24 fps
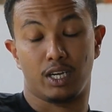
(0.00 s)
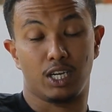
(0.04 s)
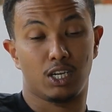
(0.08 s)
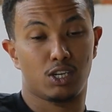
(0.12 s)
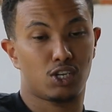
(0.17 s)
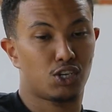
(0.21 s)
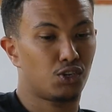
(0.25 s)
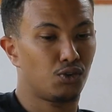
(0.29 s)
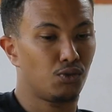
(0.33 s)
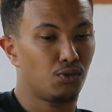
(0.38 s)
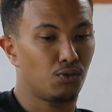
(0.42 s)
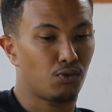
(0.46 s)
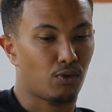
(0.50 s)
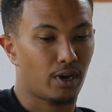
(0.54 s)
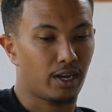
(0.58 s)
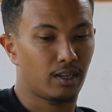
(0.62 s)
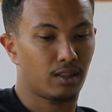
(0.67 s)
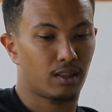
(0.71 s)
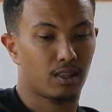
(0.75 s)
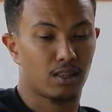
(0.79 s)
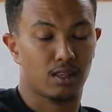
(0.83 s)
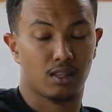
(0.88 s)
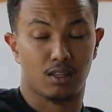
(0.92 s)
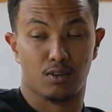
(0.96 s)
issue
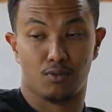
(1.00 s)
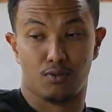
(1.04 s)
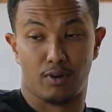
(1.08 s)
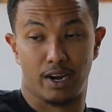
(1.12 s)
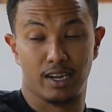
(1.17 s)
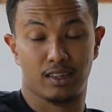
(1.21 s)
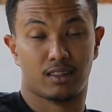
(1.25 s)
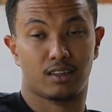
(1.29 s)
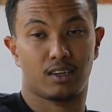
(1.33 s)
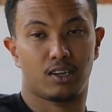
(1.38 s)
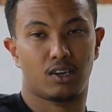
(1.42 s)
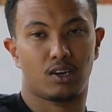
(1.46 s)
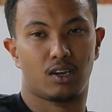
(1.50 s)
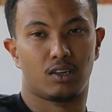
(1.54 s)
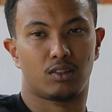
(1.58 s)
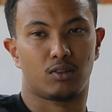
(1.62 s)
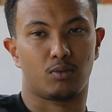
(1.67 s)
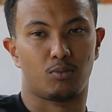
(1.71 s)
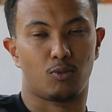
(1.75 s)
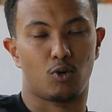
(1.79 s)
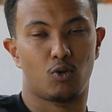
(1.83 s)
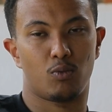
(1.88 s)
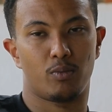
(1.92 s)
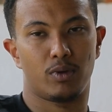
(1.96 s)
right there at
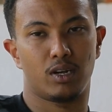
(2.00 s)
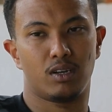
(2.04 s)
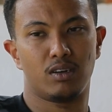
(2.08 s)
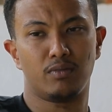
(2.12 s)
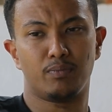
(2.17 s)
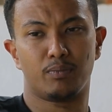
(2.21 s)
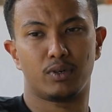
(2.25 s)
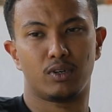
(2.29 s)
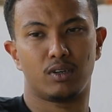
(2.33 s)
the moment.